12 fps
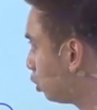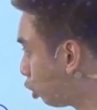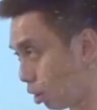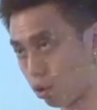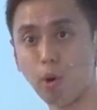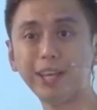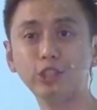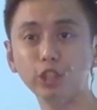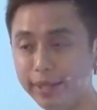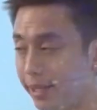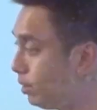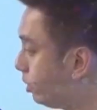So the
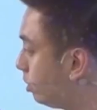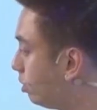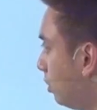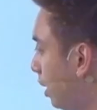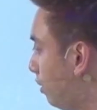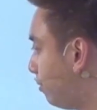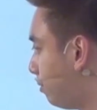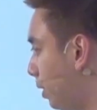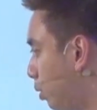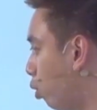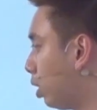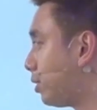question is, if
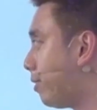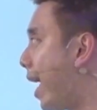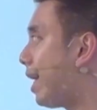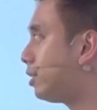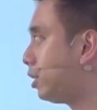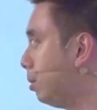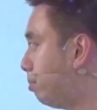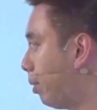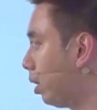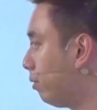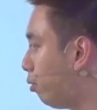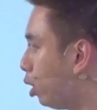it was that
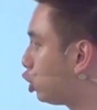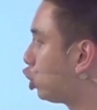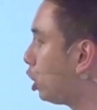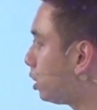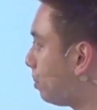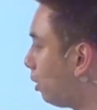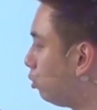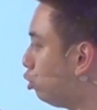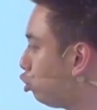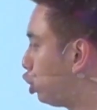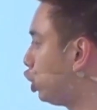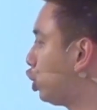simple, if it was just about
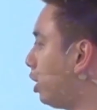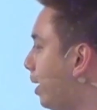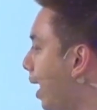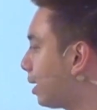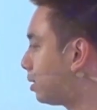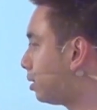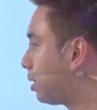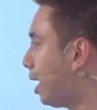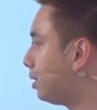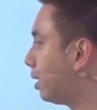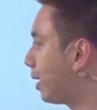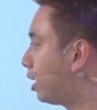nutrition and
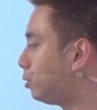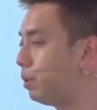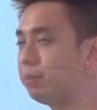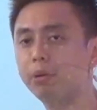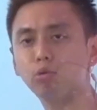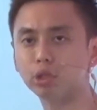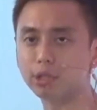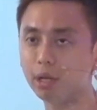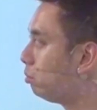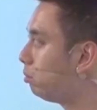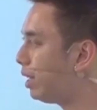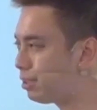exercise that gets people
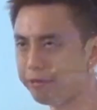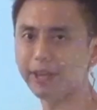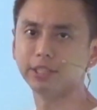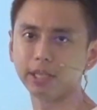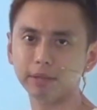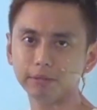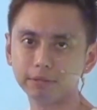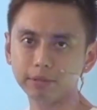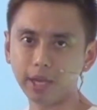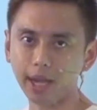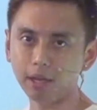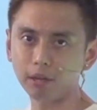result, let's face it,
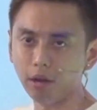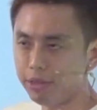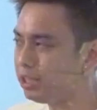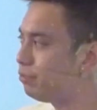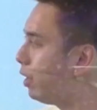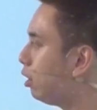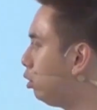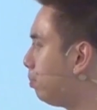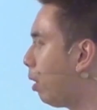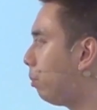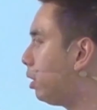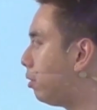okay, on this video, you
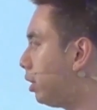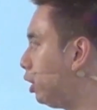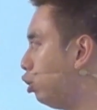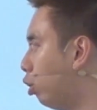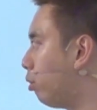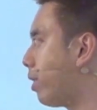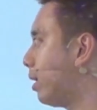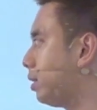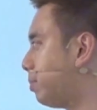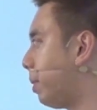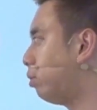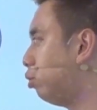probably already know that
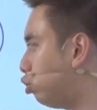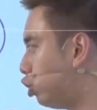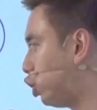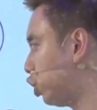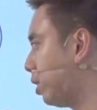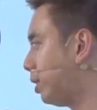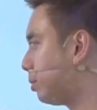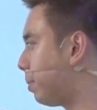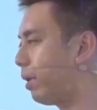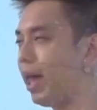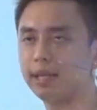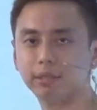it's about nutrition and it's
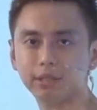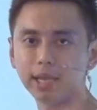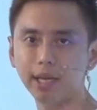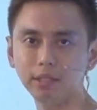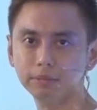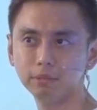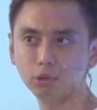about exercise.